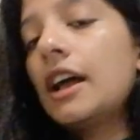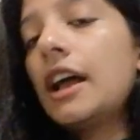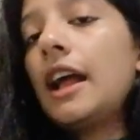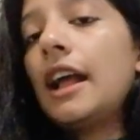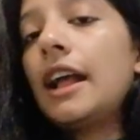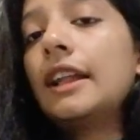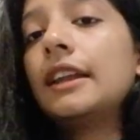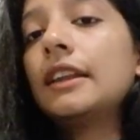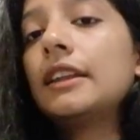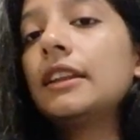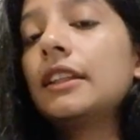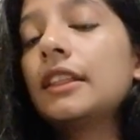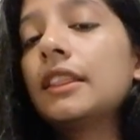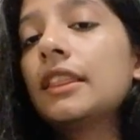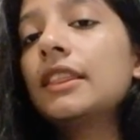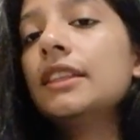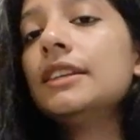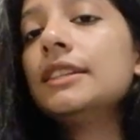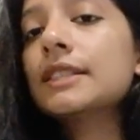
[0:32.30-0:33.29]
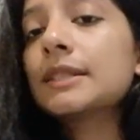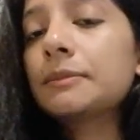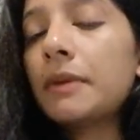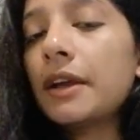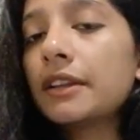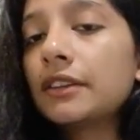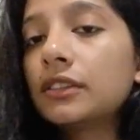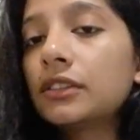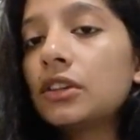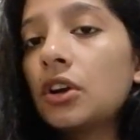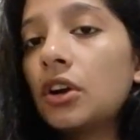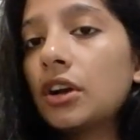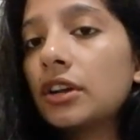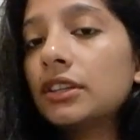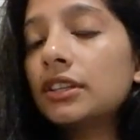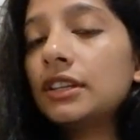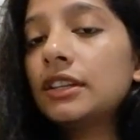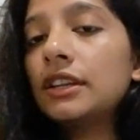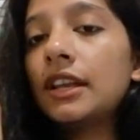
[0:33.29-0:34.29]
And this spinal cord
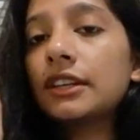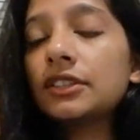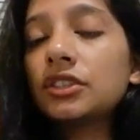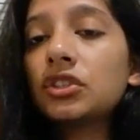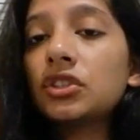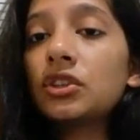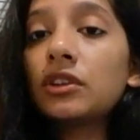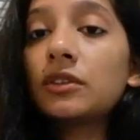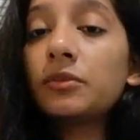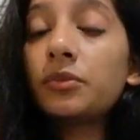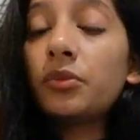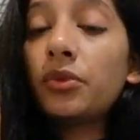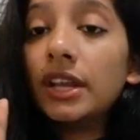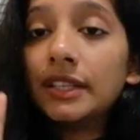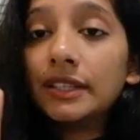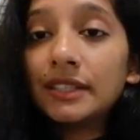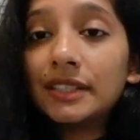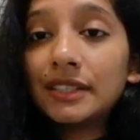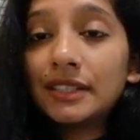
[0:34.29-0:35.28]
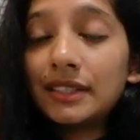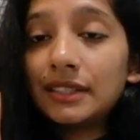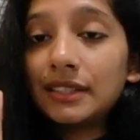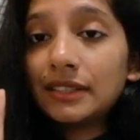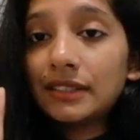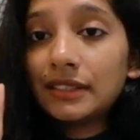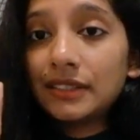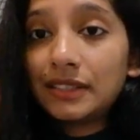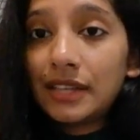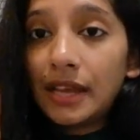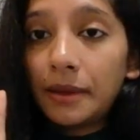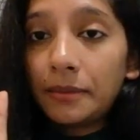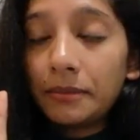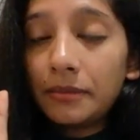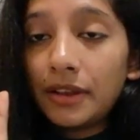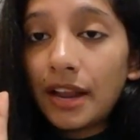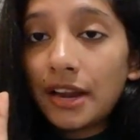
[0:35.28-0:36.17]
connects to your brain stem,